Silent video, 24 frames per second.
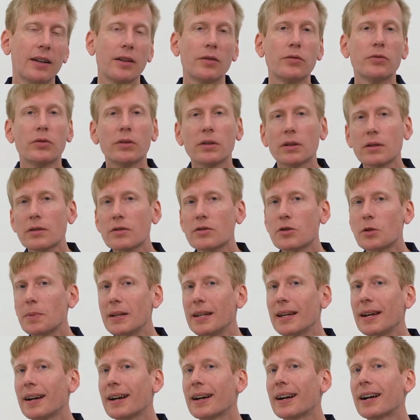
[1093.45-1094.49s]
And for goods to
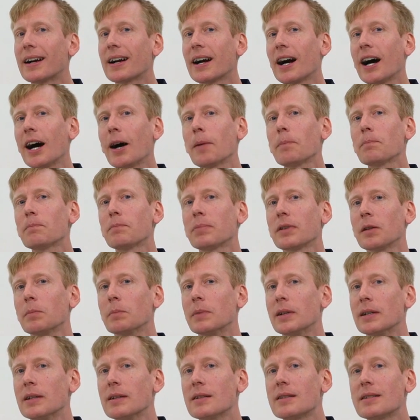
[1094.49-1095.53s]
be
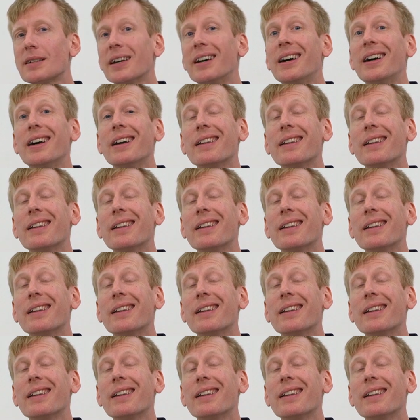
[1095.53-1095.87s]
complements,